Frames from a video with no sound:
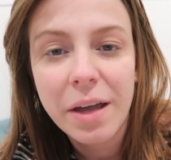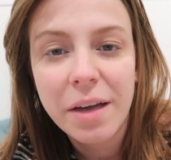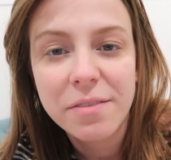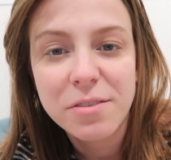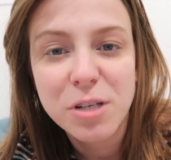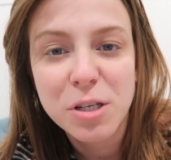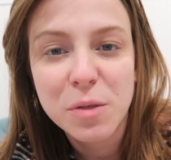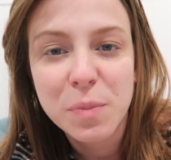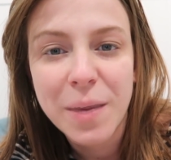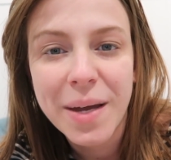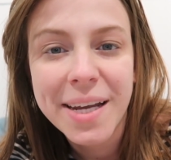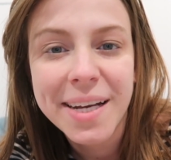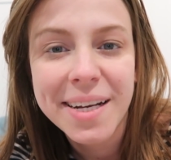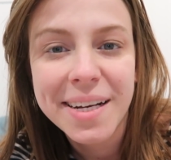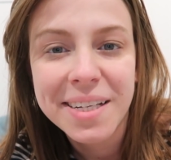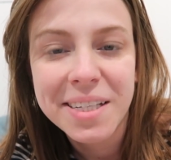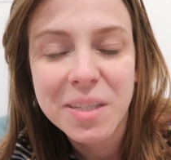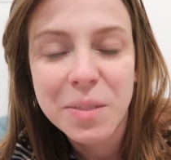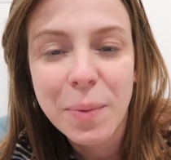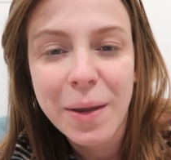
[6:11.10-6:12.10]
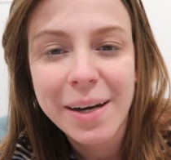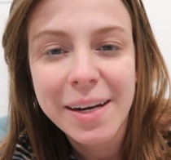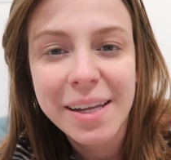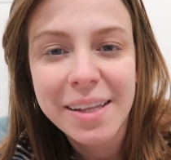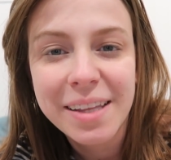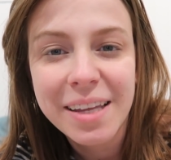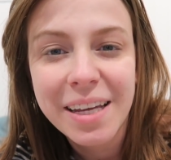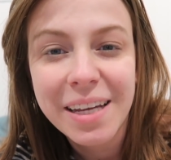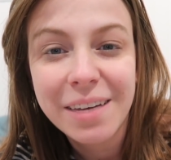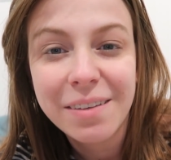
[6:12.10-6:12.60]
we have just been
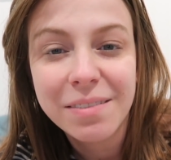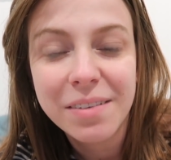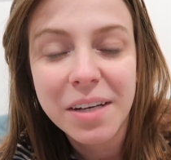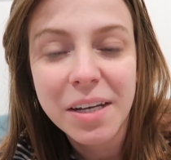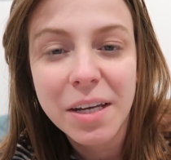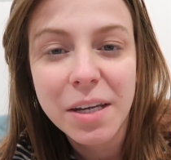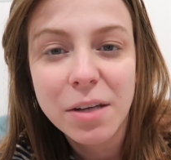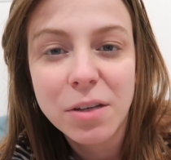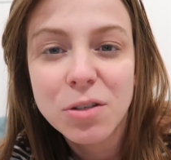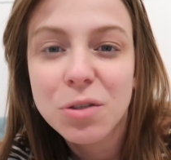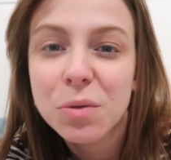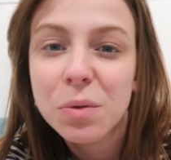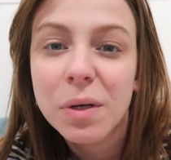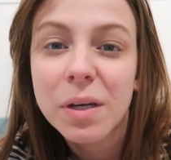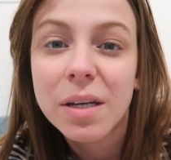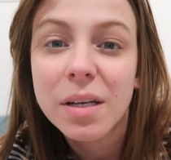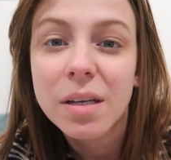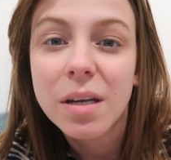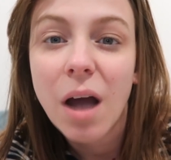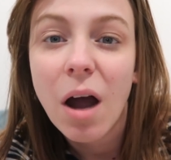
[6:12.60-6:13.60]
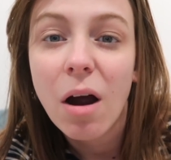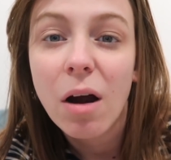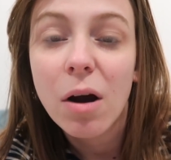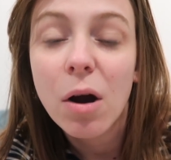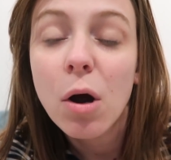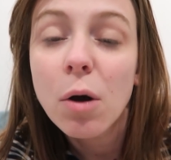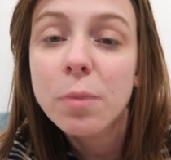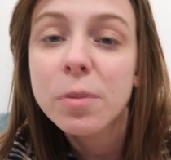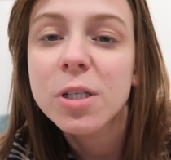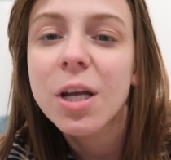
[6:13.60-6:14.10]
spending the evening doing
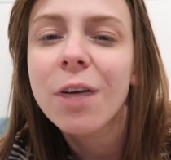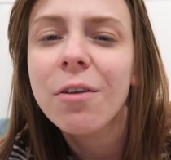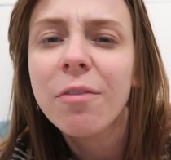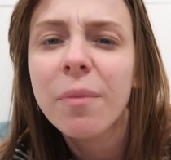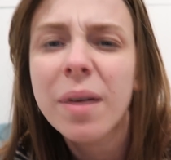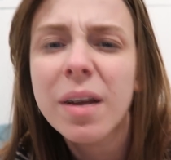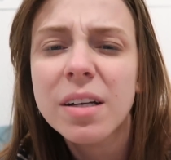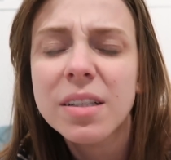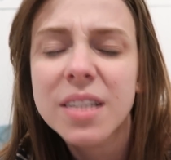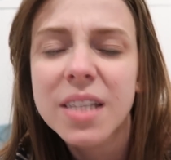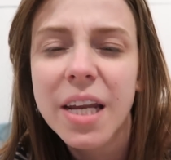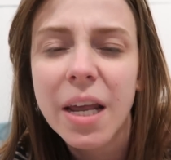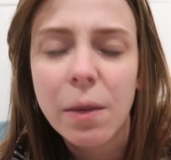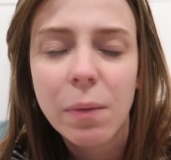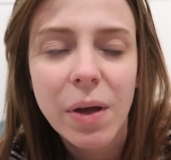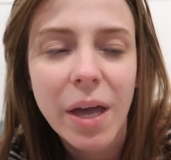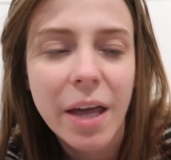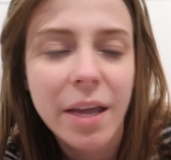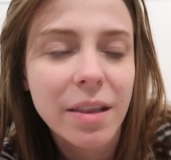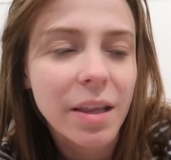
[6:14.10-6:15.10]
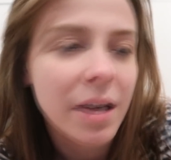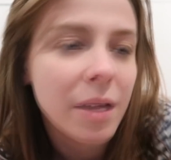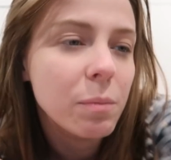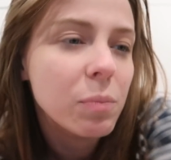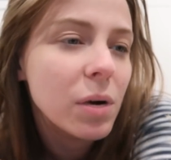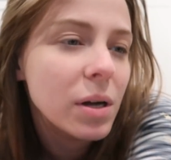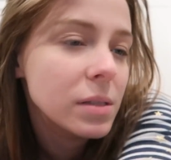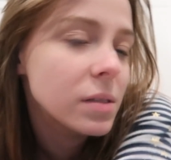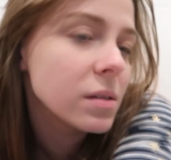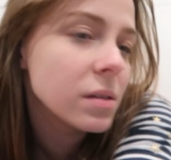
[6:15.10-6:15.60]
our home chef meal. Today we had
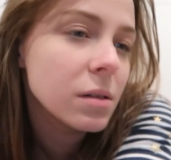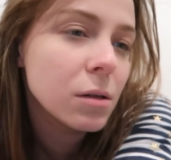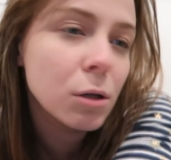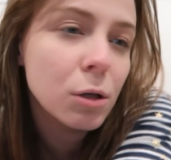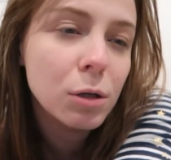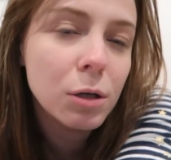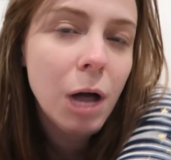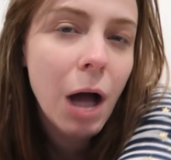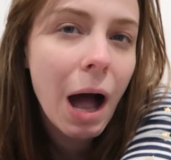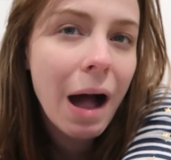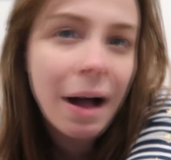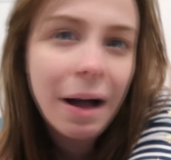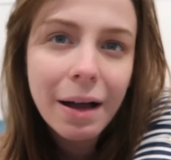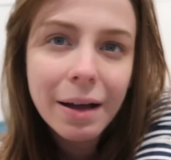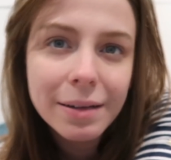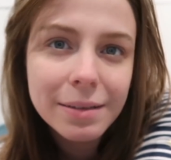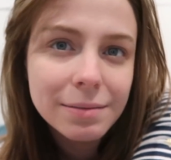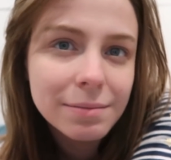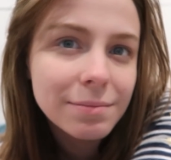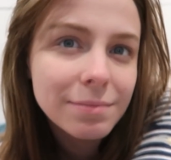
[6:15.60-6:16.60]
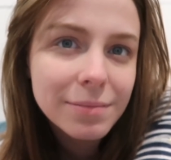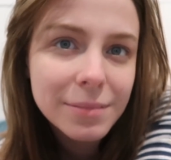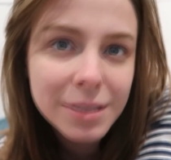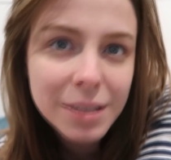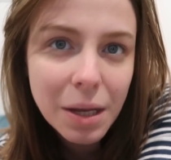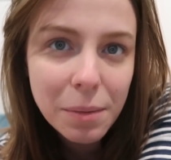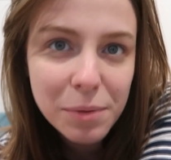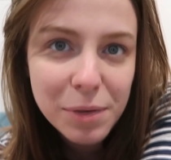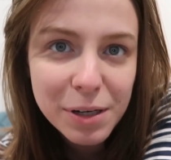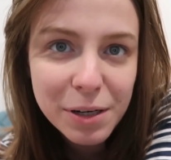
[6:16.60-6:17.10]
like pretzel, cod,
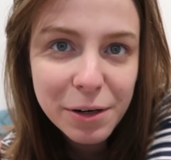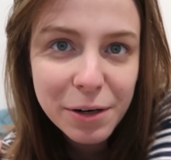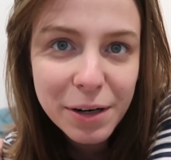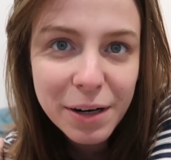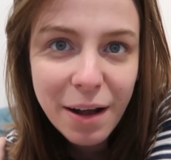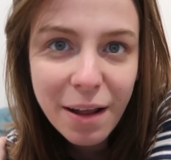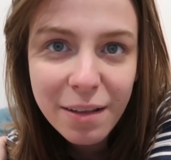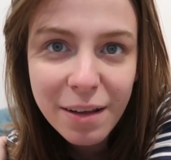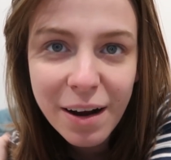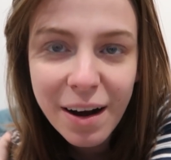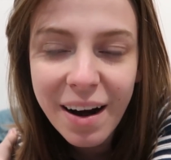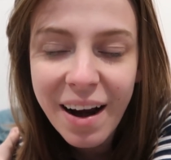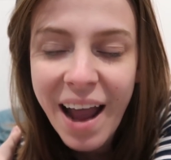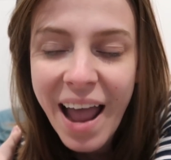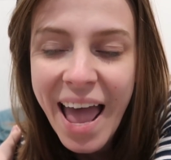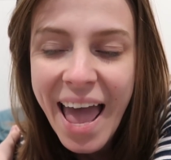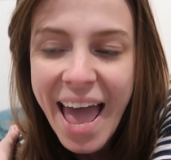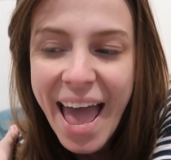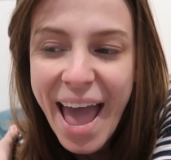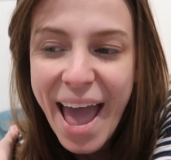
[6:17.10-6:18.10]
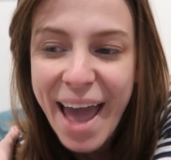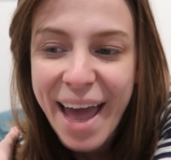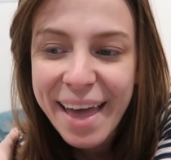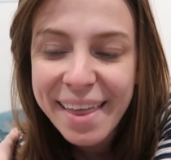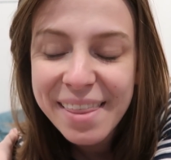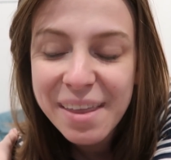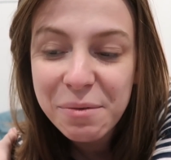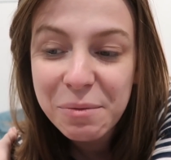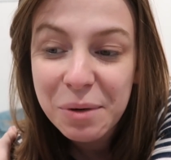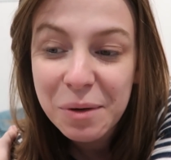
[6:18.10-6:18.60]
something or another.
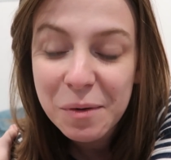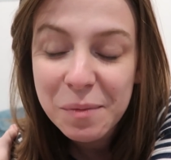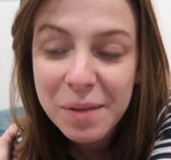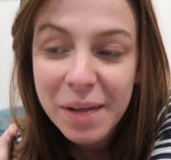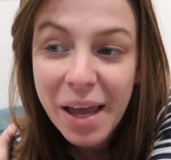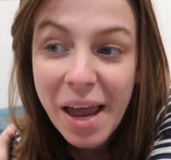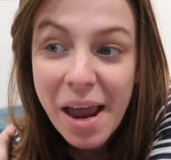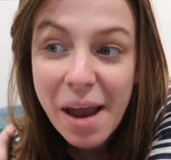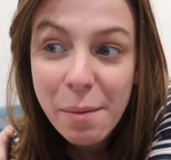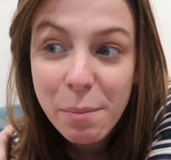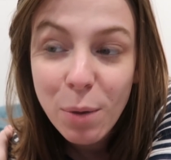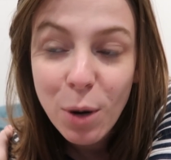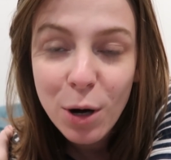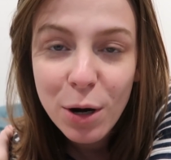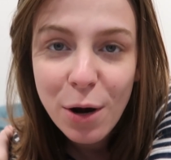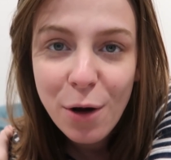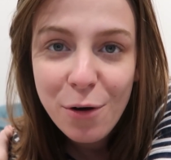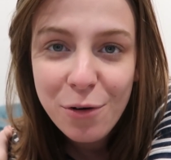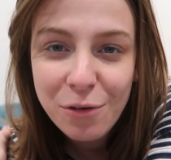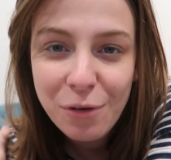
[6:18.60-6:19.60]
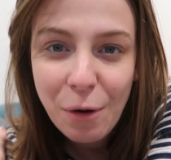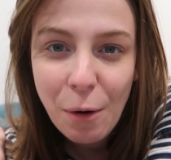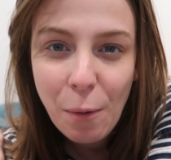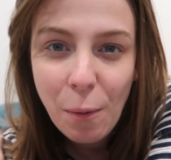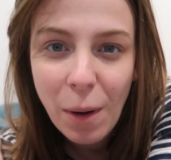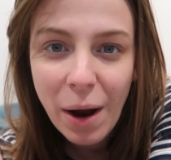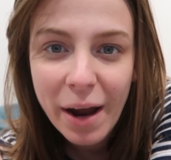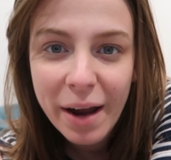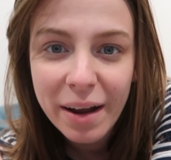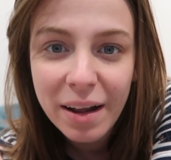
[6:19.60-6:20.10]
And then we were playing Mario for
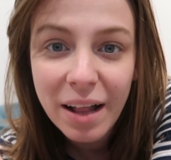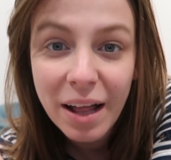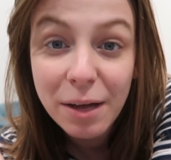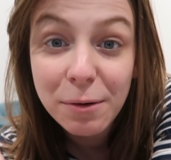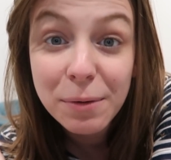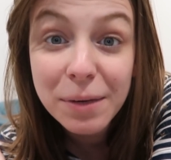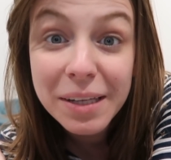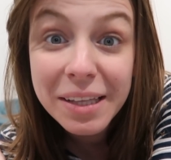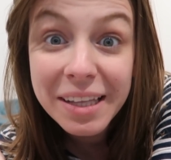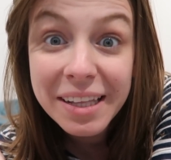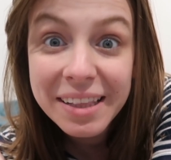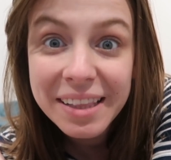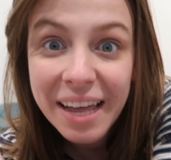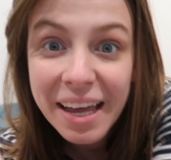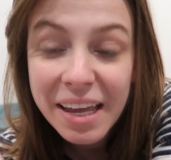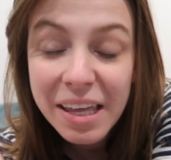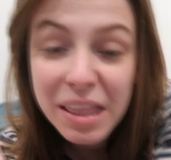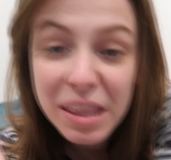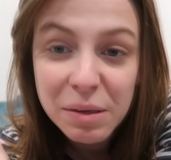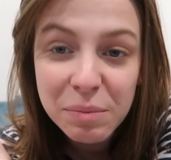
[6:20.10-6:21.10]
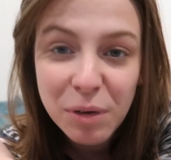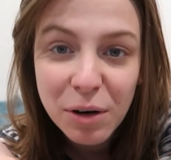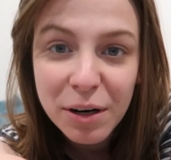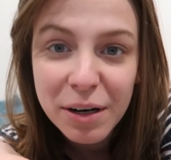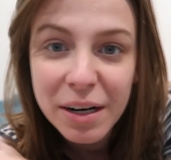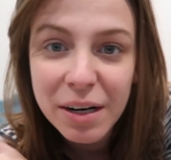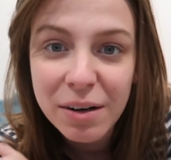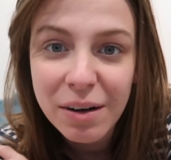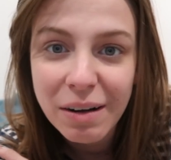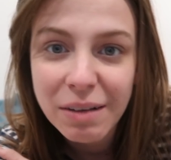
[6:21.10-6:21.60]
a while. I really like the
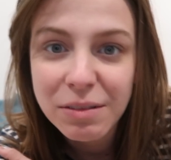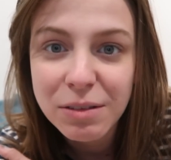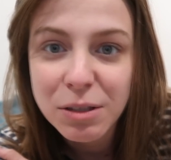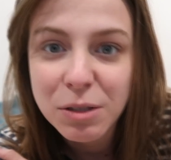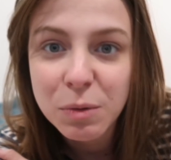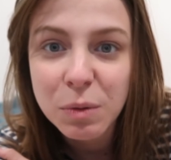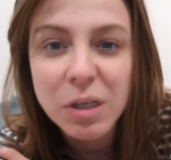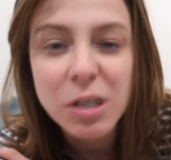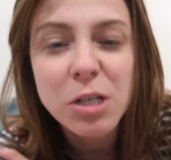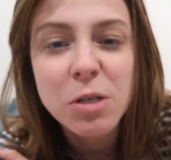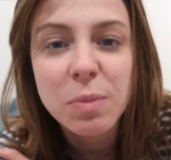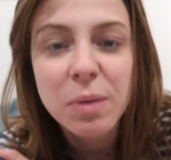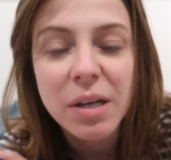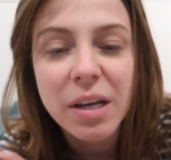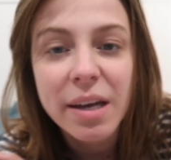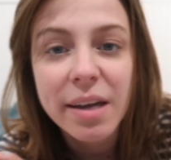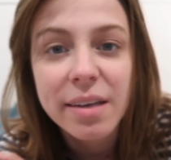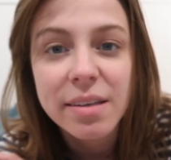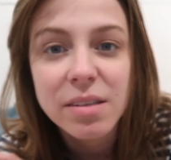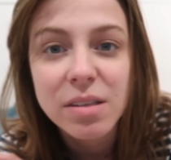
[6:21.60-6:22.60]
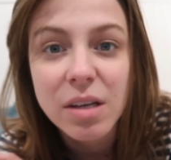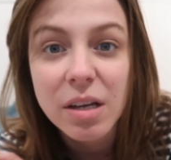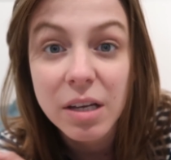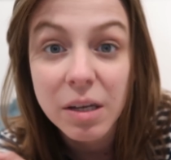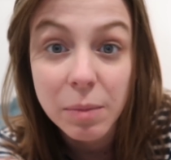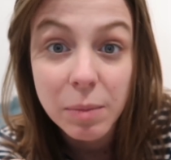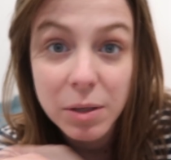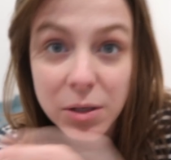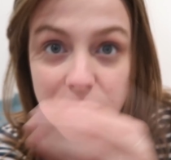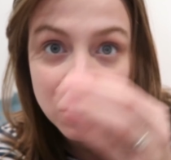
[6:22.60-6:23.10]
Mario on the Switch because
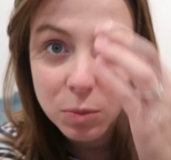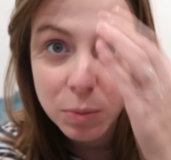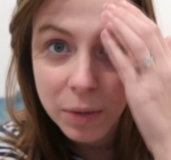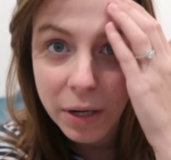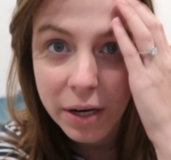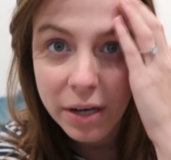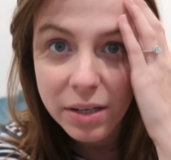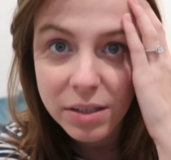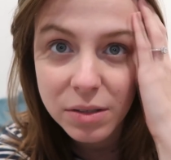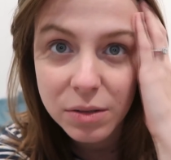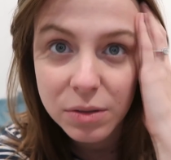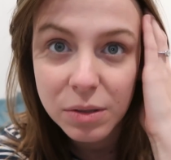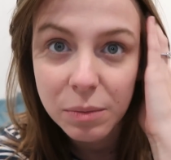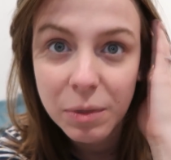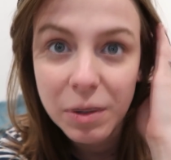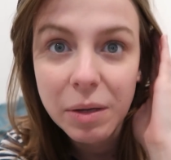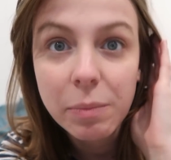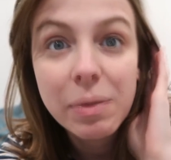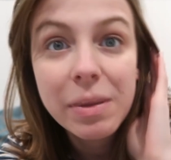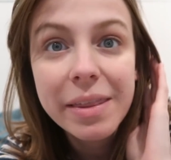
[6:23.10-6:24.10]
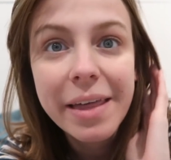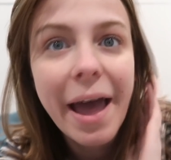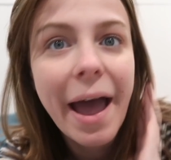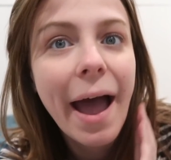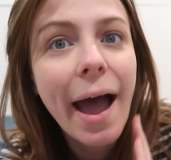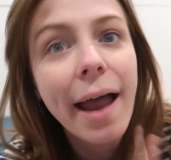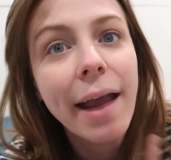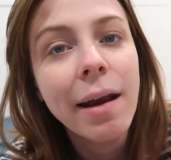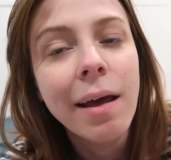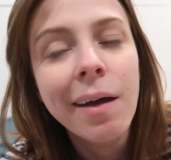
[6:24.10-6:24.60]
it can be two players. So someone can be the
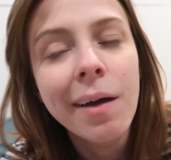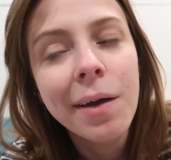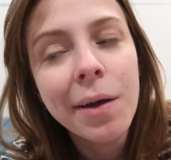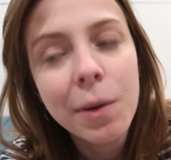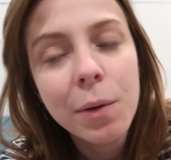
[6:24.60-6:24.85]
hat,